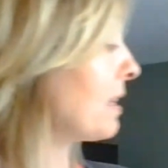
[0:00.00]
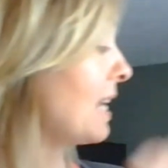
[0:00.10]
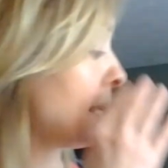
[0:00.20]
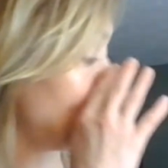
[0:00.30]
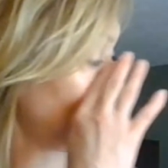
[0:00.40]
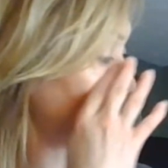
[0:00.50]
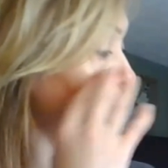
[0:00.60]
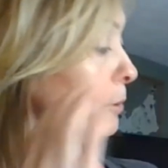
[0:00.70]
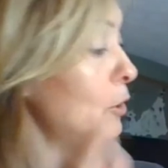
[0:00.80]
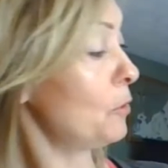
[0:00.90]
the keeper
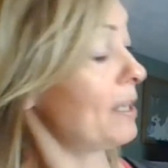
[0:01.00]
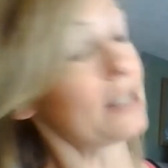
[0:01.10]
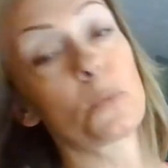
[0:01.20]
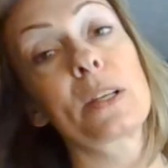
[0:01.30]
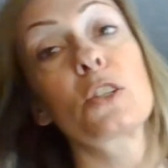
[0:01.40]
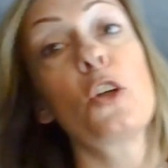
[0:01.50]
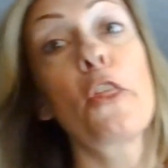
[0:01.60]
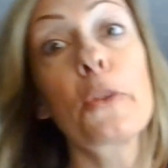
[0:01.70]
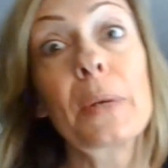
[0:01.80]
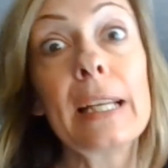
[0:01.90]
blew his whistle
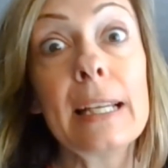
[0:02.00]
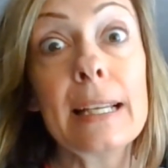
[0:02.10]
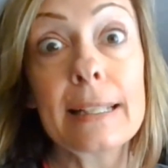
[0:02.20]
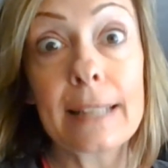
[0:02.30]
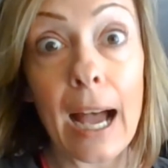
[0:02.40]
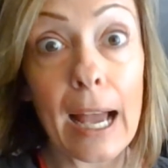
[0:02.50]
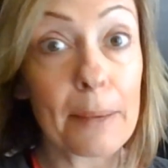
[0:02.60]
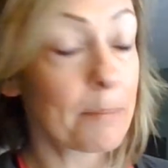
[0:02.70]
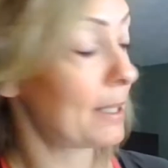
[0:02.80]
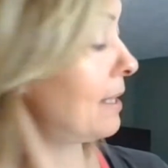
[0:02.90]
3
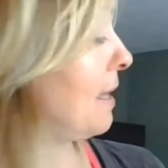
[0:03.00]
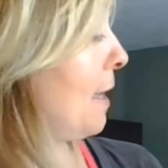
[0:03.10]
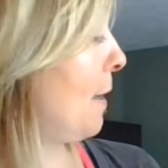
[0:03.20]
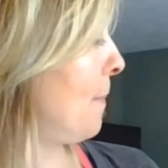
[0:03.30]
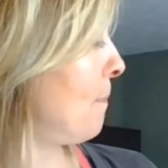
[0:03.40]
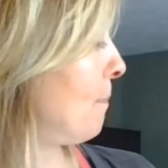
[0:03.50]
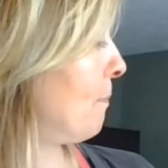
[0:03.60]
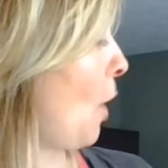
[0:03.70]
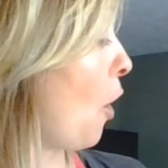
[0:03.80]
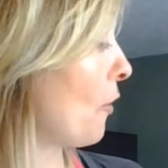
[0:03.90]
times.
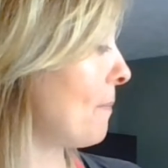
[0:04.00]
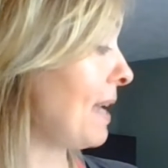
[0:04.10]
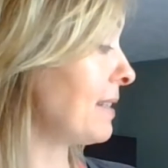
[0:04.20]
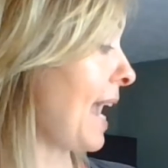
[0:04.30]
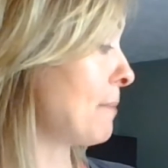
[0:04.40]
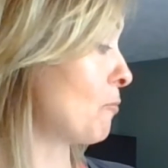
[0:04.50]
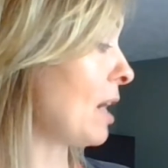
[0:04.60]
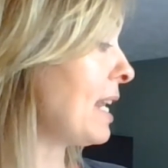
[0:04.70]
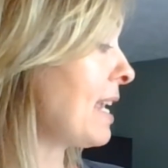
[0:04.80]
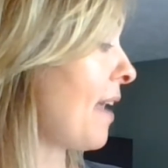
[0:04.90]
All the men came
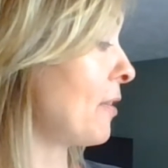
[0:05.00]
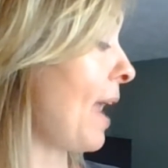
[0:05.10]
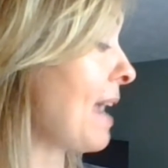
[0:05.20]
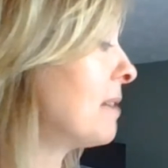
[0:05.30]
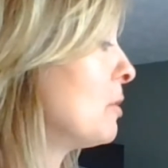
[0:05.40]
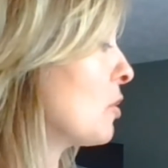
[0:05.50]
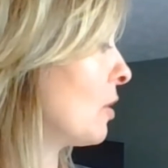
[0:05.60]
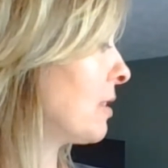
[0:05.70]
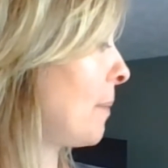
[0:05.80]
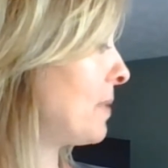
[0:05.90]
running, and the animals
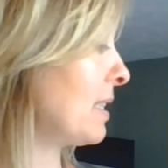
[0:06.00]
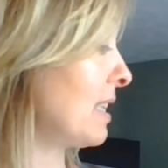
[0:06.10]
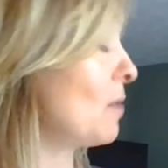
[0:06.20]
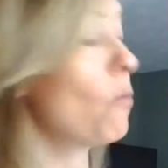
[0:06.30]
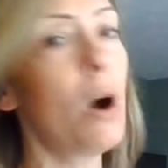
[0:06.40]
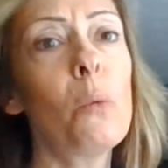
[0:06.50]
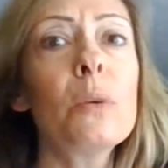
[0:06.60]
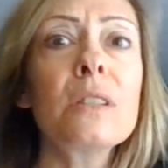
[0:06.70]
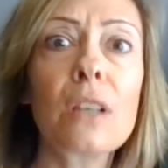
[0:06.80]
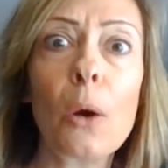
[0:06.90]
looked up to see what
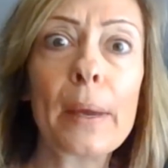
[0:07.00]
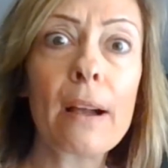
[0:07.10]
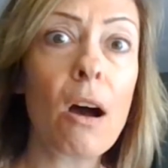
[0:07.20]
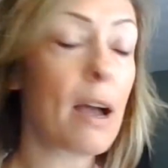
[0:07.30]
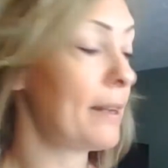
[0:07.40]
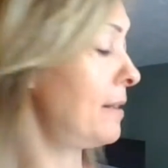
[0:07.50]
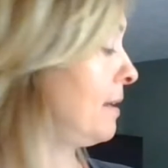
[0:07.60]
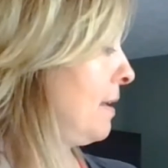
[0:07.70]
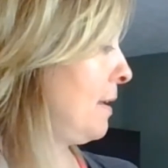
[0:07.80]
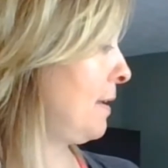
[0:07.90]
was going on.
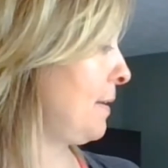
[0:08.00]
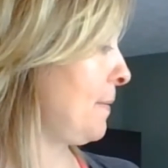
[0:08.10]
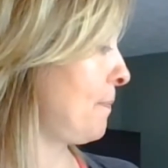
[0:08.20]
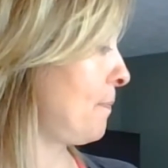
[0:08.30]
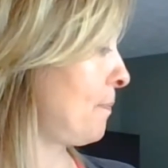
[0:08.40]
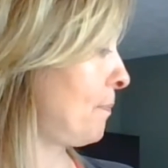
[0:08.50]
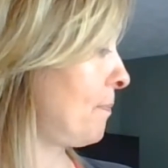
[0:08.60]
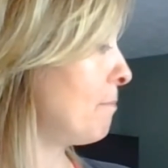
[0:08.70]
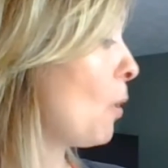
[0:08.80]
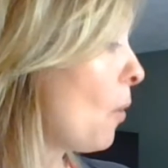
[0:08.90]

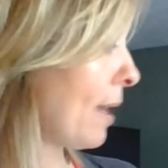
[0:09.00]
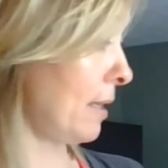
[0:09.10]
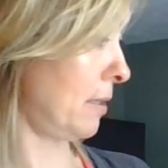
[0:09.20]
"Boys,"